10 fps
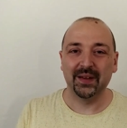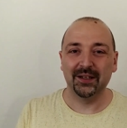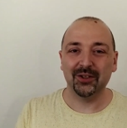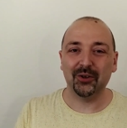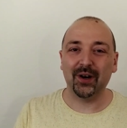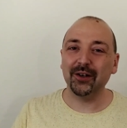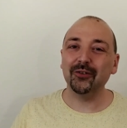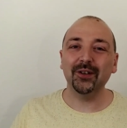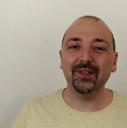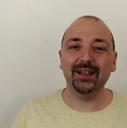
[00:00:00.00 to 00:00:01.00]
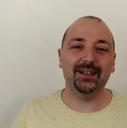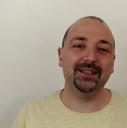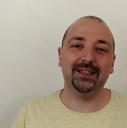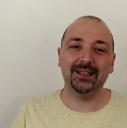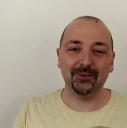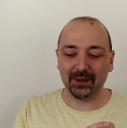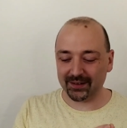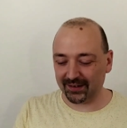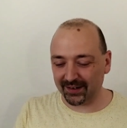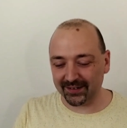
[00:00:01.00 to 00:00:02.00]
So, are you living in a city where
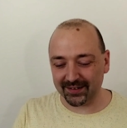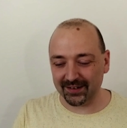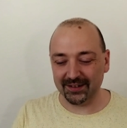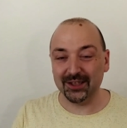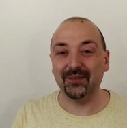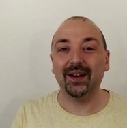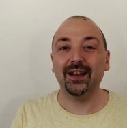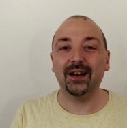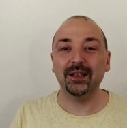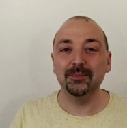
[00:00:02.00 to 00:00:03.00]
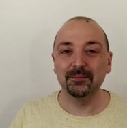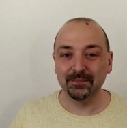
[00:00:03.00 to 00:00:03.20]
the rental is very high?